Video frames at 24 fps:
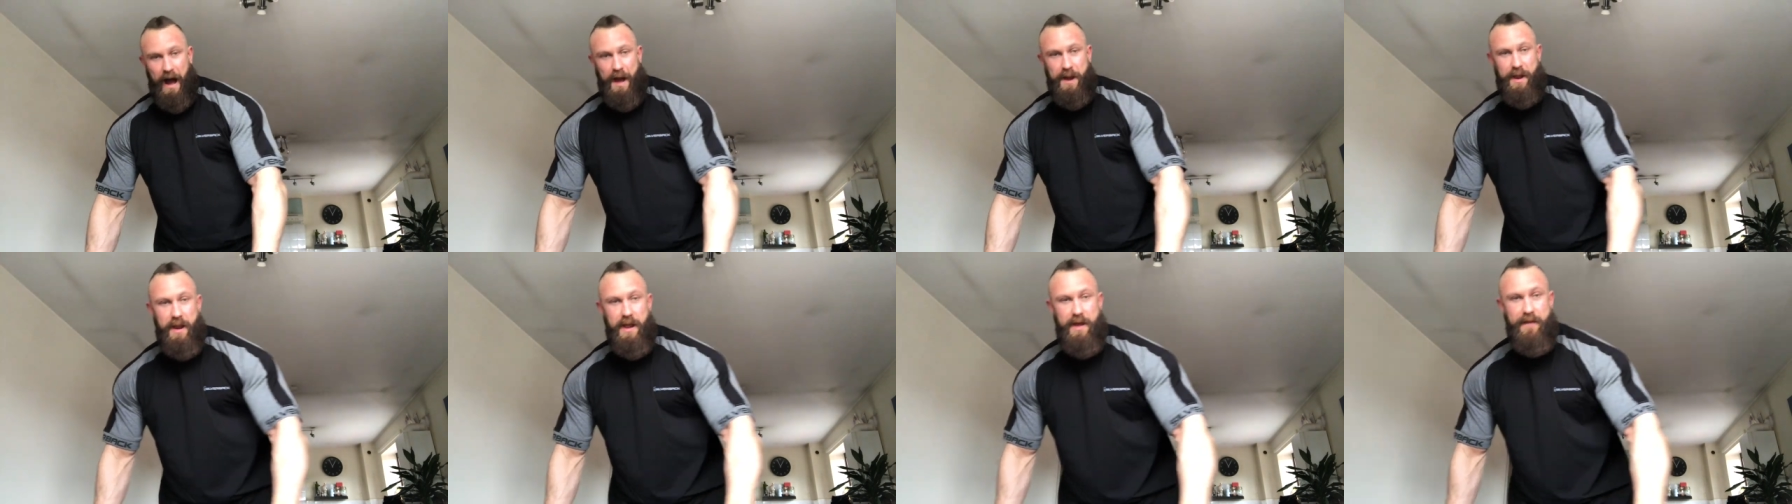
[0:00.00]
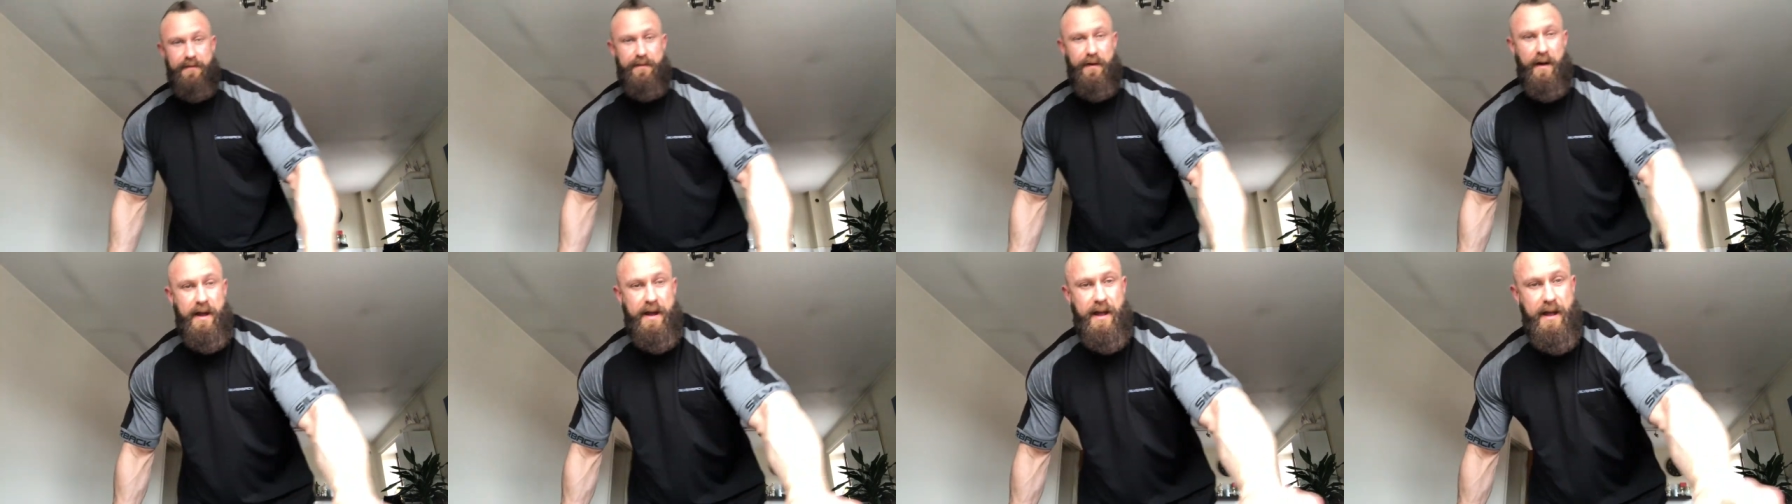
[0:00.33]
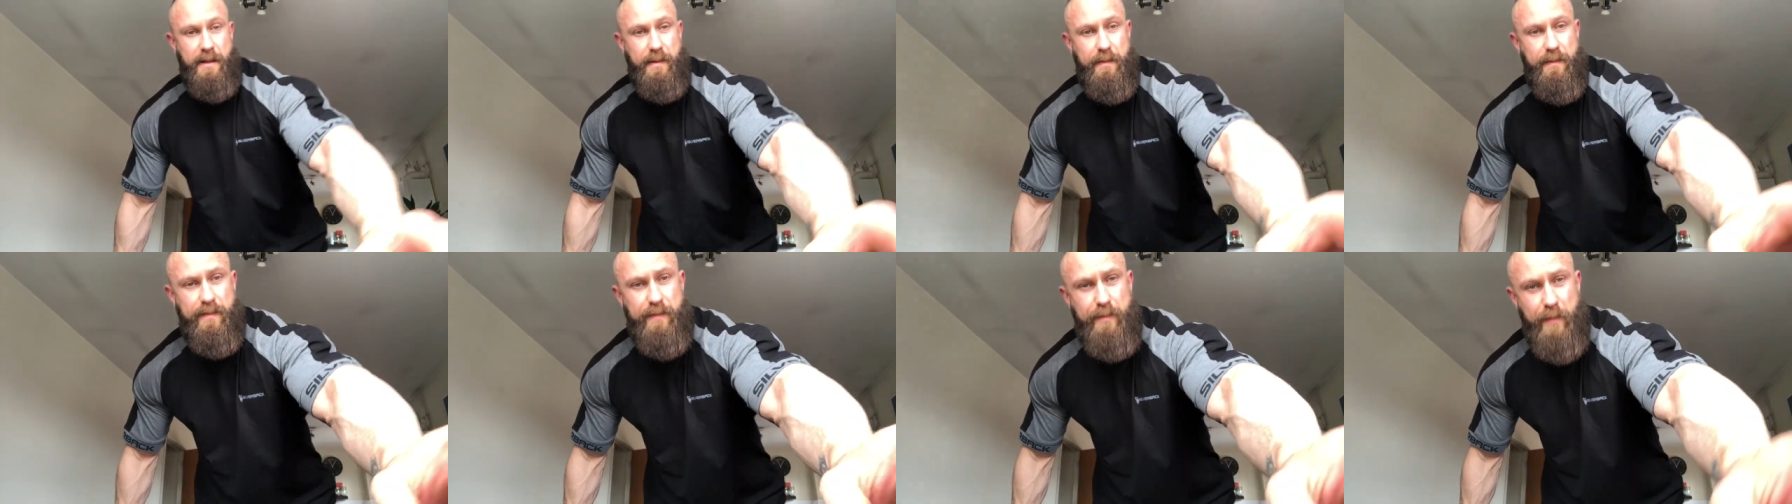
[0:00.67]
I don't know if I
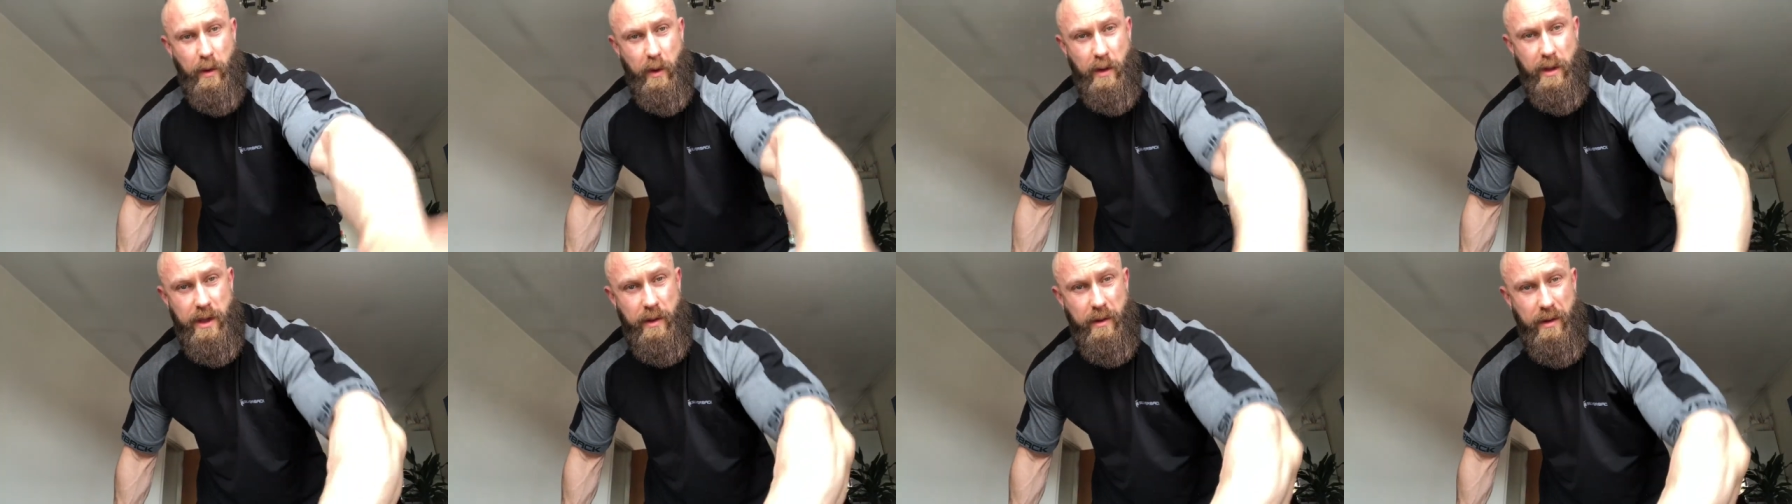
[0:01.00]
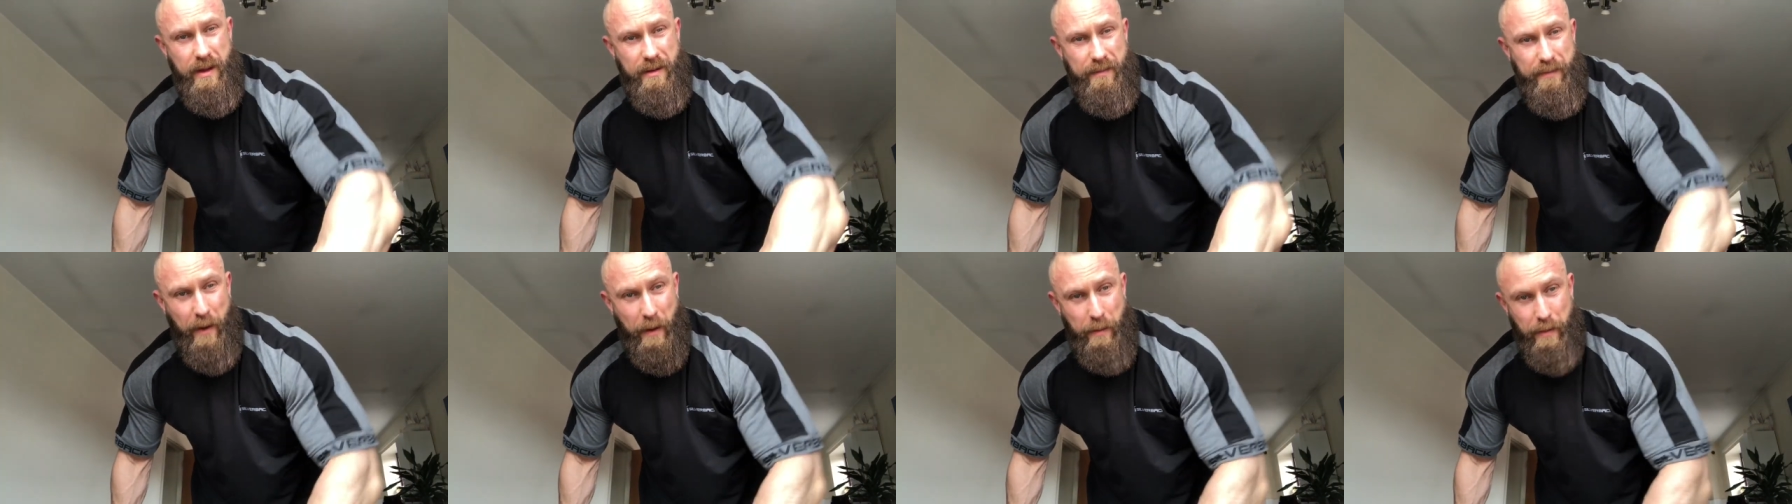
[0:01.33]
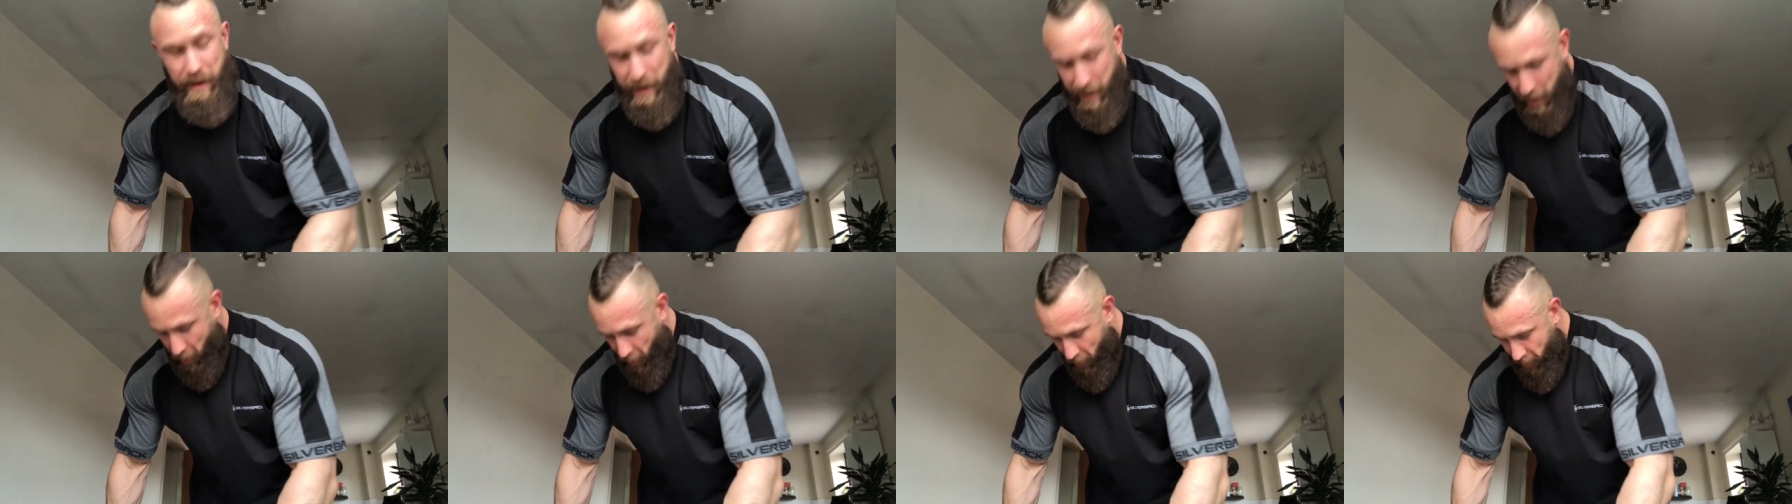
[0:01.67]
can point you in,
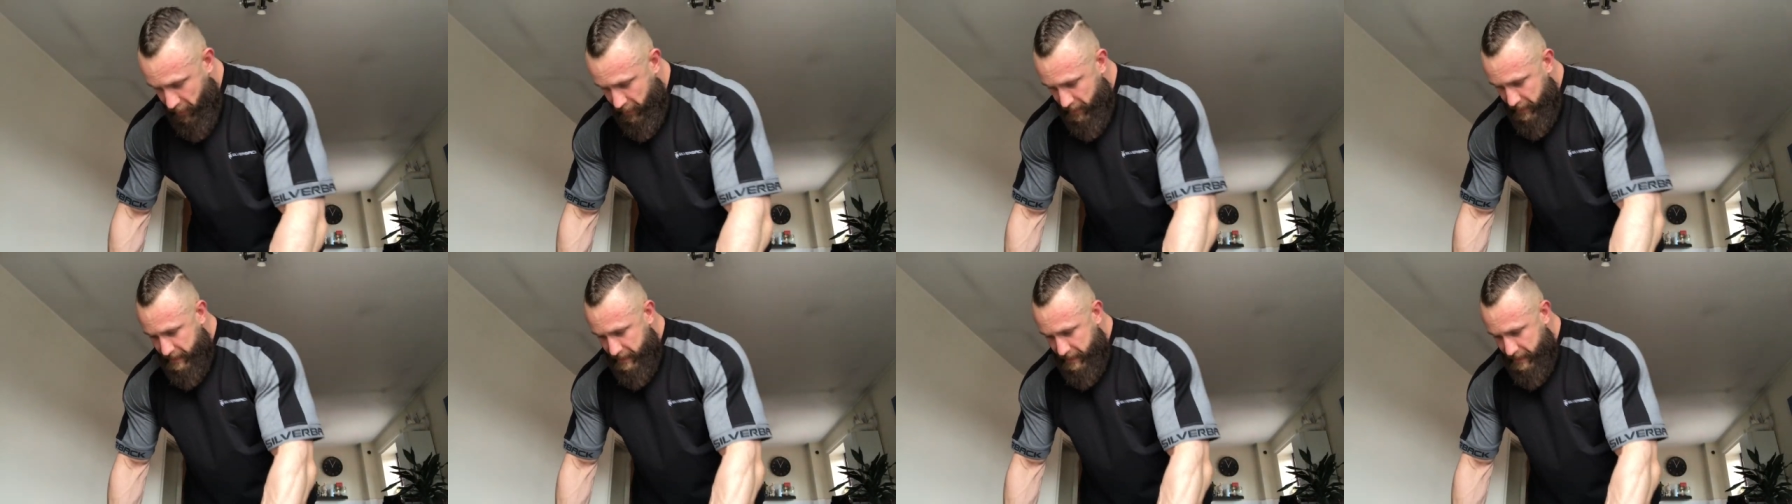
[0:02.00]
probably not.